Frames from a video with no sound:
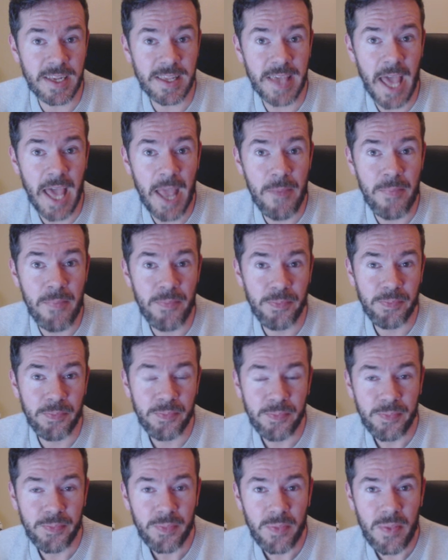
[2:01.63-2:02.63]
game.
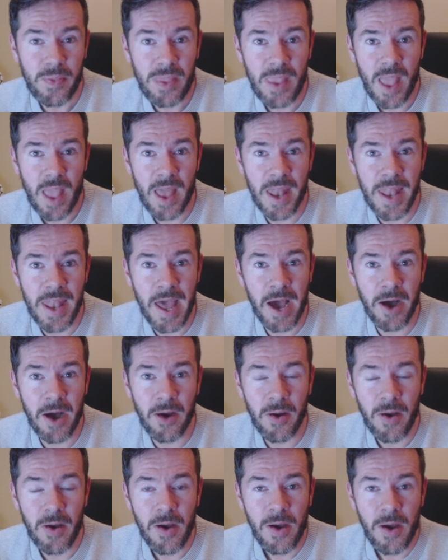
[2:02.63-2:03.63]

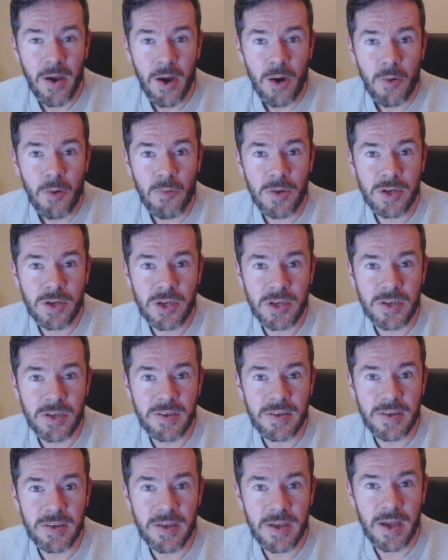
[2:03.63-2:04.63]
Now,
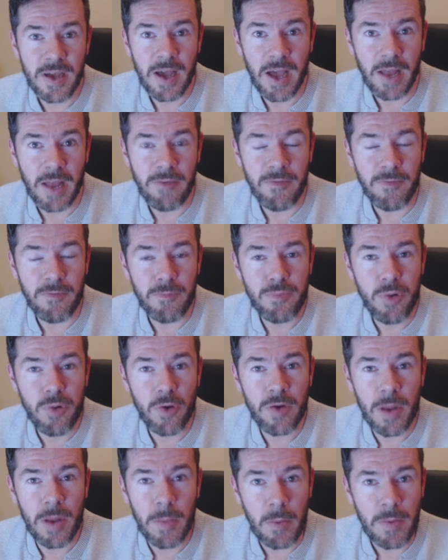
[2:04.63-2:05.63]
Richard had
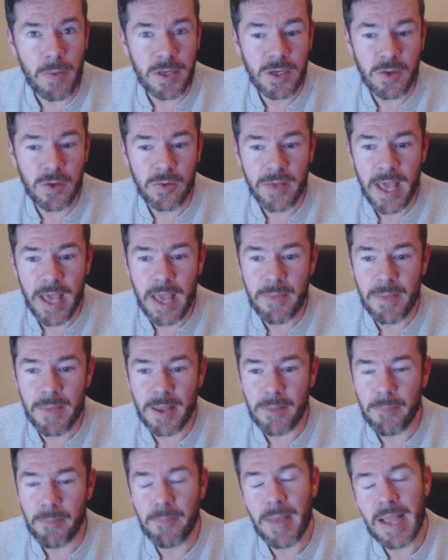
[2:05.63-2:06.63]
programmed the original game
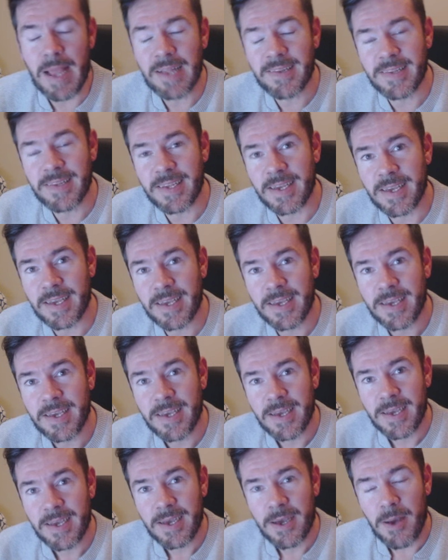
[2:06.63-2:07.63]
in BASIC,
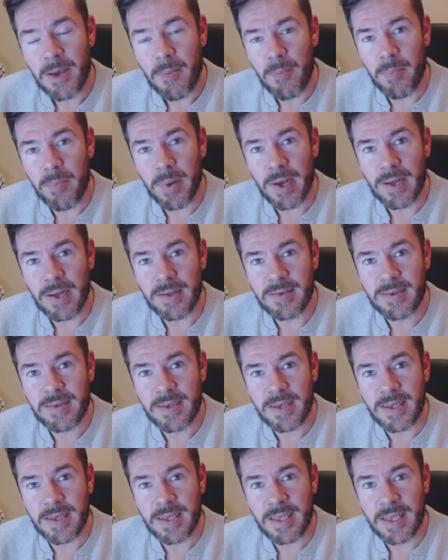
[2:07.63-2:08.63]
but
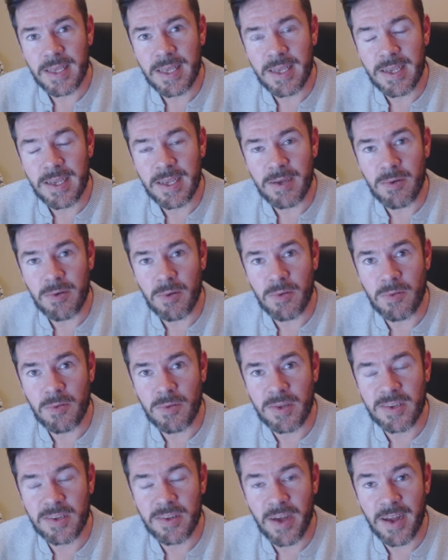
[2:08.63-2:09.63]
he
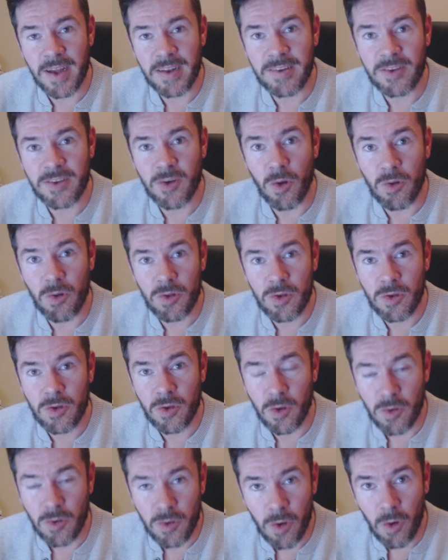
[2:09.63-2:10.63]
decided to go
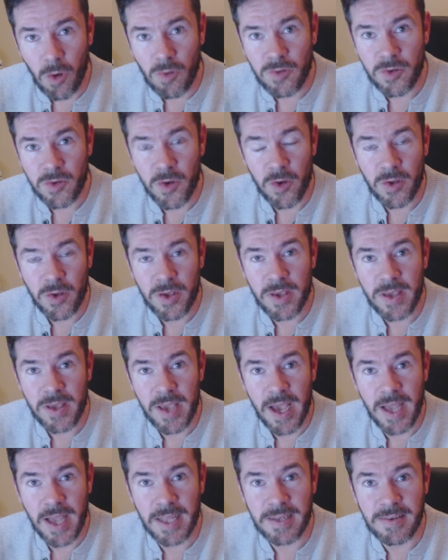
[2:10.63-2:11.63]
cold turkey
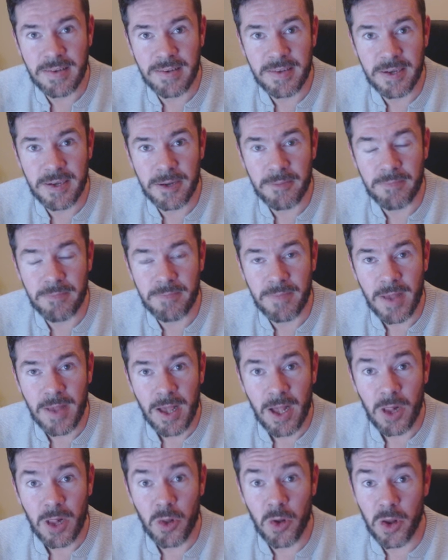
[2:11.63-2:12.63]
and
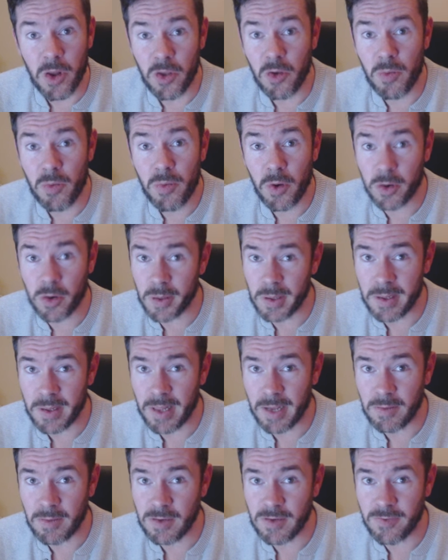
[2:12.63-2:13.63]
learn a new programming
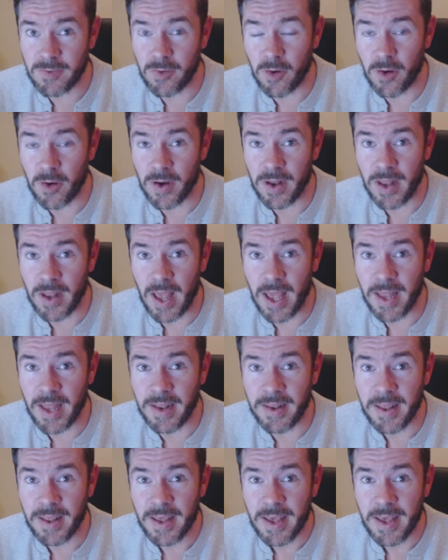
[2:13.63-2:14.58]
language for it. And